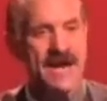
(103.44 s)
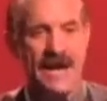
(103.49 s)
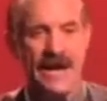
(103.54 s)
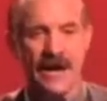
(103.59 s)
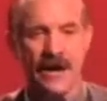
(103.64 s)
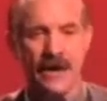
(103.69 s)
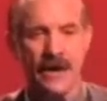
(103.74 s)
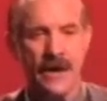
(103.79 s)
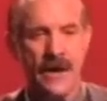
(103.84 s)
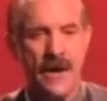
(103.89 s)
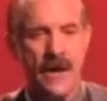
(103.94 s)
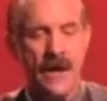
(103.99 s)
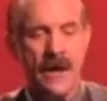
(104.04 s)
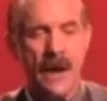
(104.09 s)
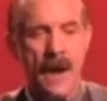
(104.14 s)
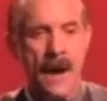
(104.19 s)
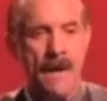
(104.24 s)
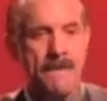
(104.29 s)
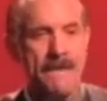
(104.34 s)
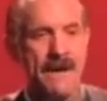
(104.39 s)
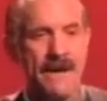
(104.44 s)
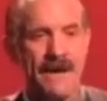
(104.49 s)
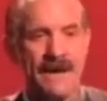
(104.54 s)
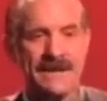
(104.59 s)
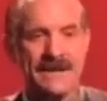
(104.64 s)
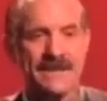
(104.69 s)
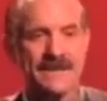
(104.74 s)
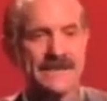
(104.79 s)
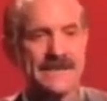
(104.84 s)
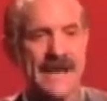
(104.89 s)
I'm saying, God, no,
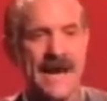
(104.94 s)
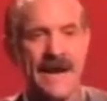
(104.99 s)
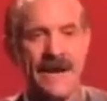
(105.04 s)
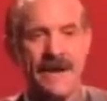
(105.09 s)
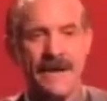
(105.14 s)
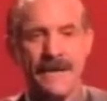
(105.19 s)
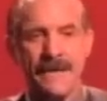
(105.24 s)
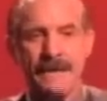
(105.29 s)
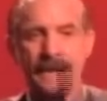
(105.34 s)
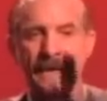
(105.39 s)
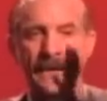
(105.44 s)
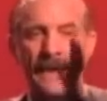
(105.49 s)
not here.